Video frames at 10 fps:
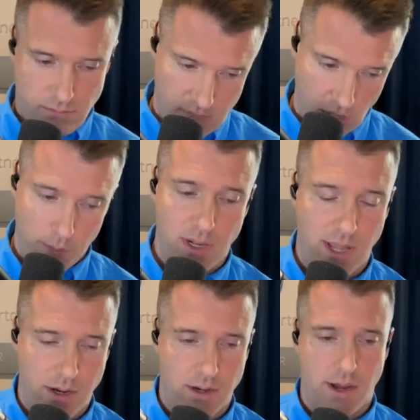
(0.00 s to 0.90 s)
a little bit
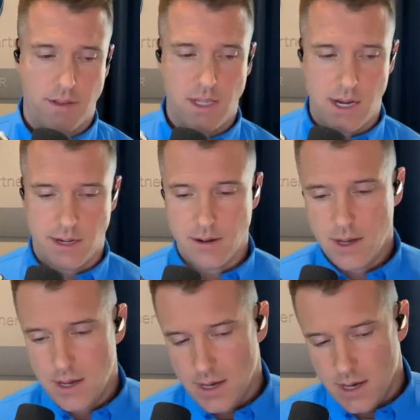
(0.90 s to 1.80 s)
later down the line
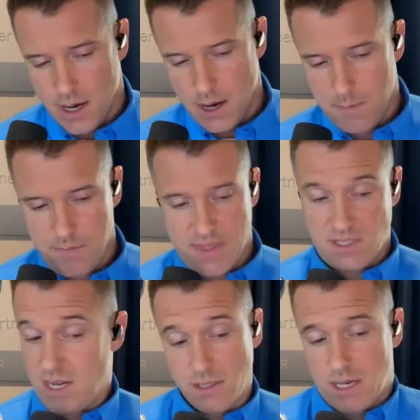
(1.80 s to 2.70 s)
that
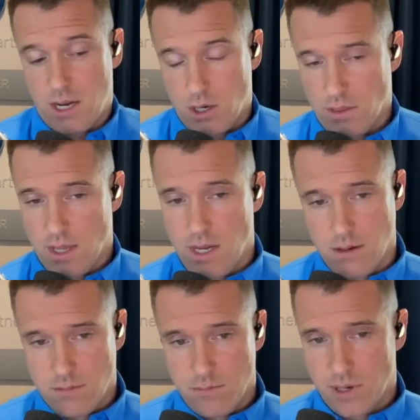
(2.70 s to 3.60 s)
sounds like a good thing,
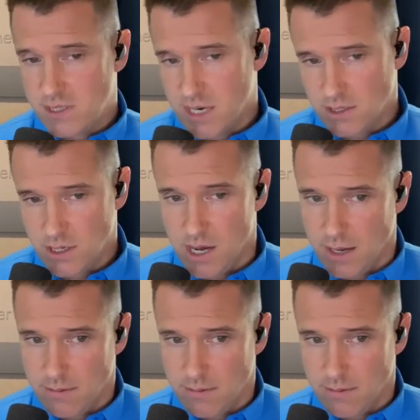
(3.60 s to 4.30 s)
but it's actually not.